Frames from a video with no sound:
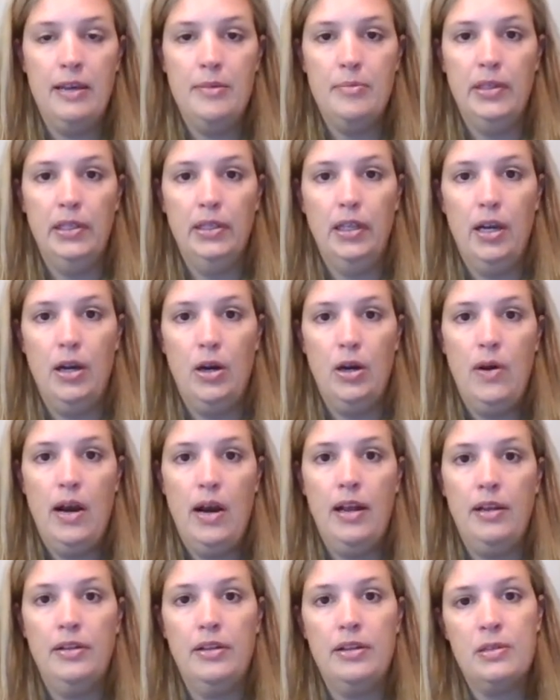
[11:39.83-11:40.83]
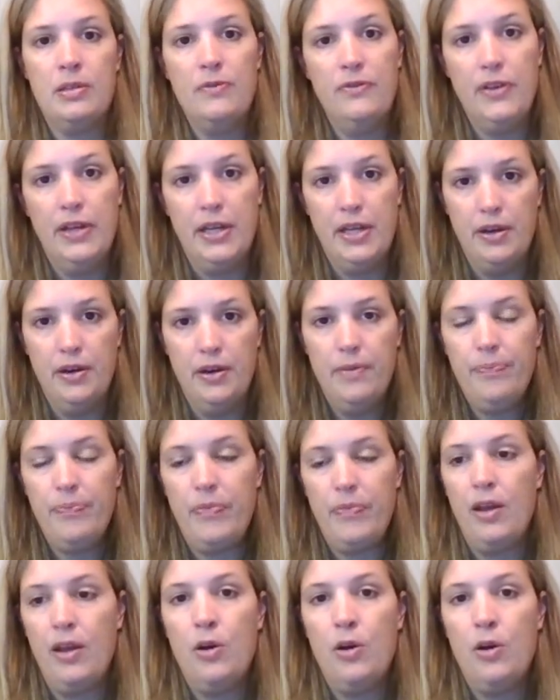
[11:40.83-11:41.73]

it below on this video.